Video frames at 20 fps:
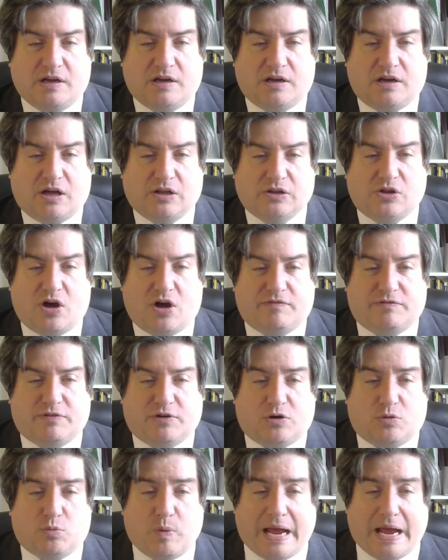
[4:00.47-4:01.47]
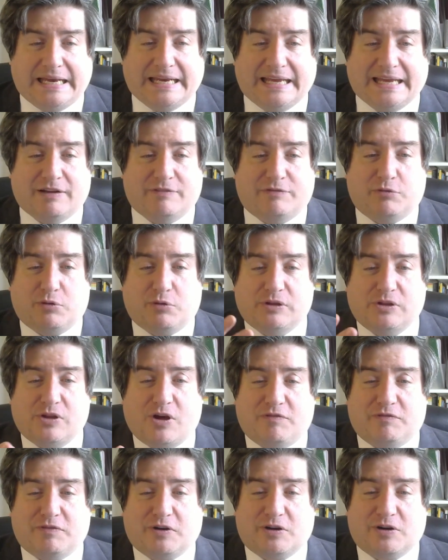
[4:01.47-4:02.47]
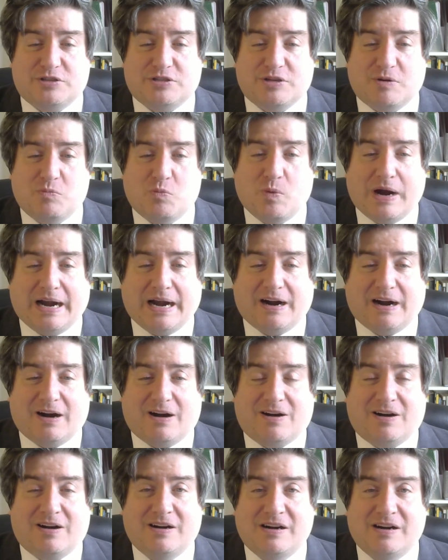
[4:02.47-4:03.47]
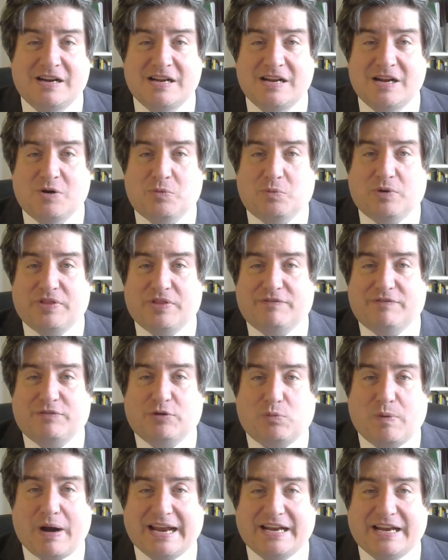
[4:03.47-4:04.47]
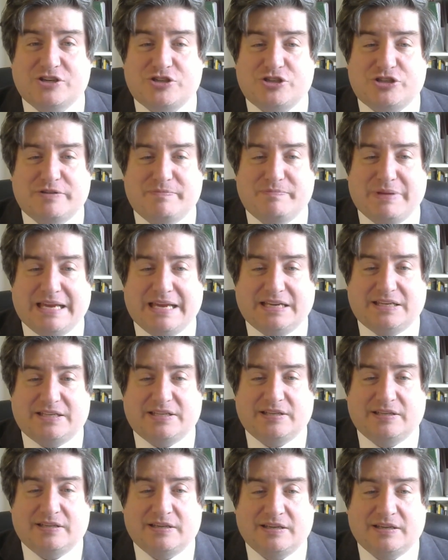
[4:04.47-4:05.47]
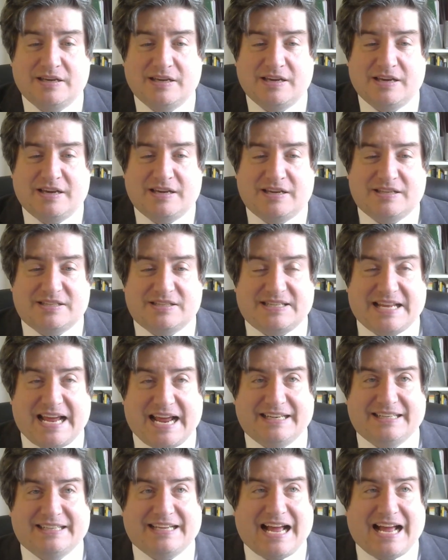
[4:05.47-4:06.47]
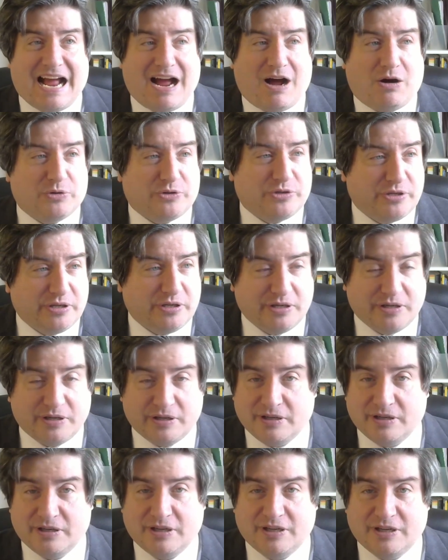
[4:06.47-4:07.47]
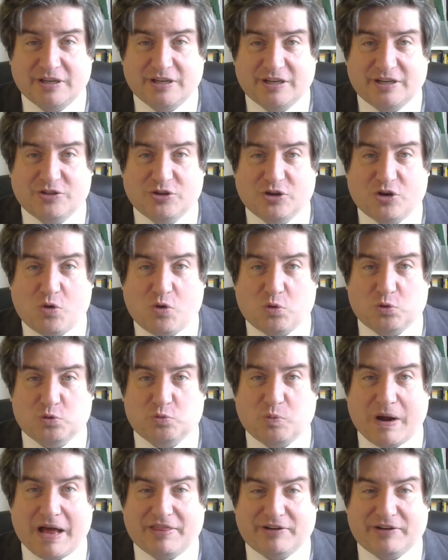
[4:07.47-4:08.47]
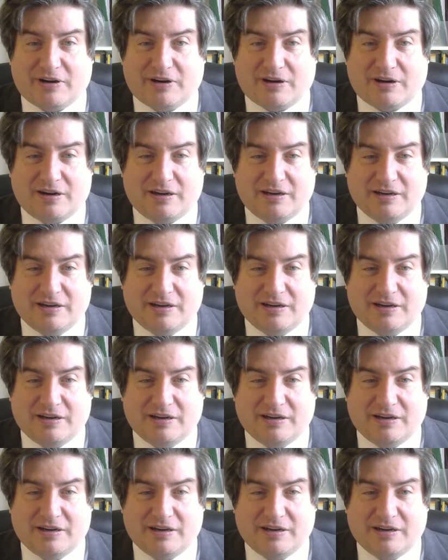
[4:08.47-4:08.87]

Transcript: a lover waiting for a lover somewhere where they've arranged to meet, standing out in the cold weather,